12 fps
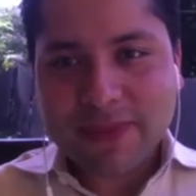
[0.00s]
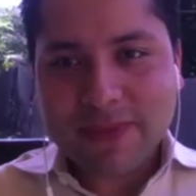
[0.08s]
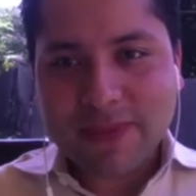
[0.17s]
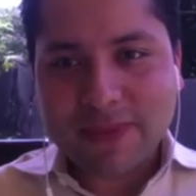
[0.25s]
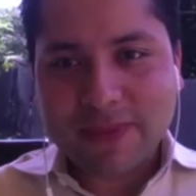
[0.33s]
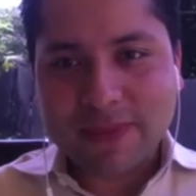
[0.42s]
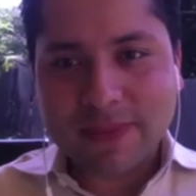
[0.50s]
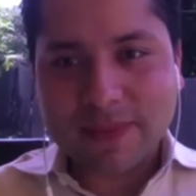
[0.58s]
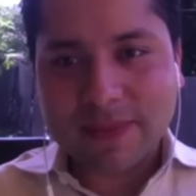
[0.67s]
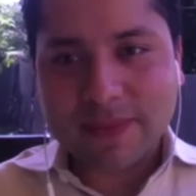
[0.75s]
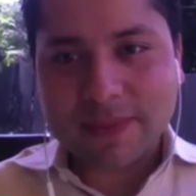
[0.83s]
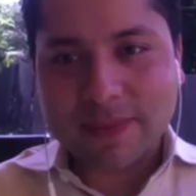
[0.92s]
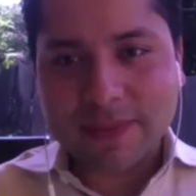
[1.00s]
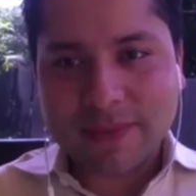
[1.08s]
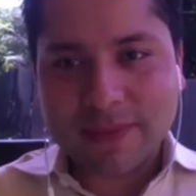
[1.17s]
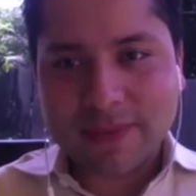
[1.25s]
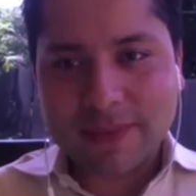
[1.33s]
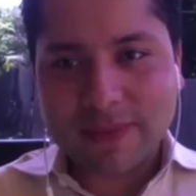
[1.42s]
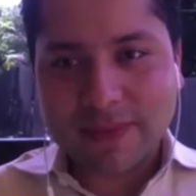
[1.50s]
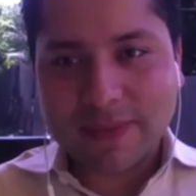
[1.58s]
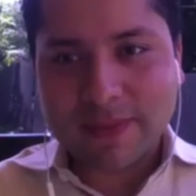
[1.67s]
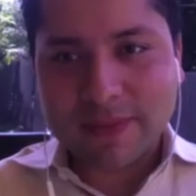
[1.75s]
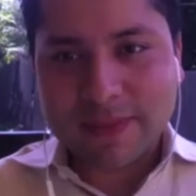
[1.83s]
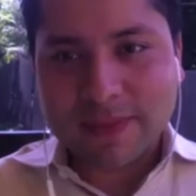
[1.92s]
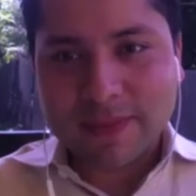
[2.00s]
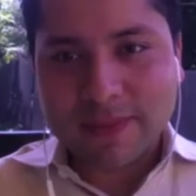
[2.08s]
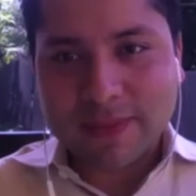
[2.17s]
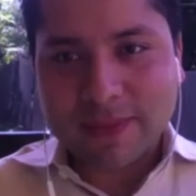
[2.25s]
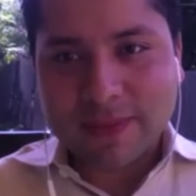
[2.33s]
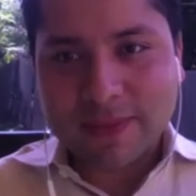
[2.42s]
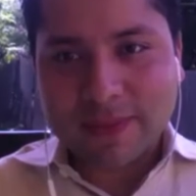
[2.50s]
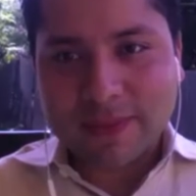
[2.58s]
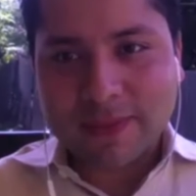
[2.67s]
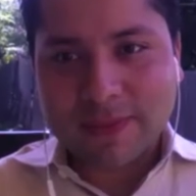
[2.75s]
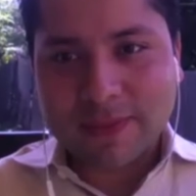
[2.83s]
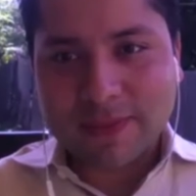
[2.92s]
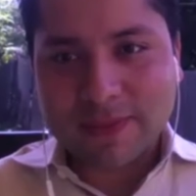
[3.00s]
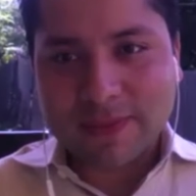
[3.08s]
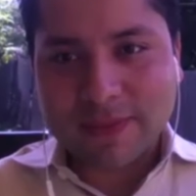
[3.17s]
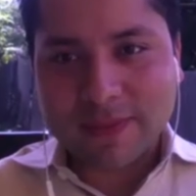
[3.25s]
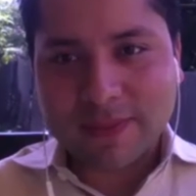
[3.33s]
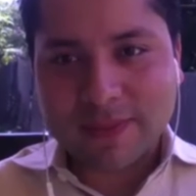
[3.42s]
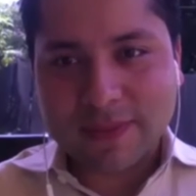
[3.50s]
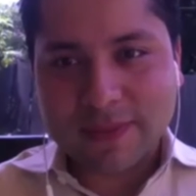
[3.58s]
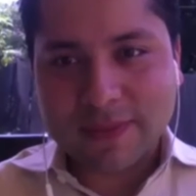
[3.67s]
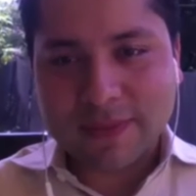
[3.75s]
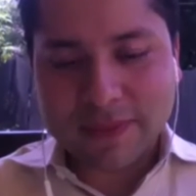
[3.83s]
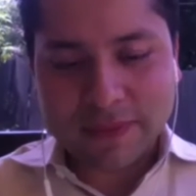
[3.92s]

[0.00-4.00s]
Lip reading: No words are spoken by the person on screen.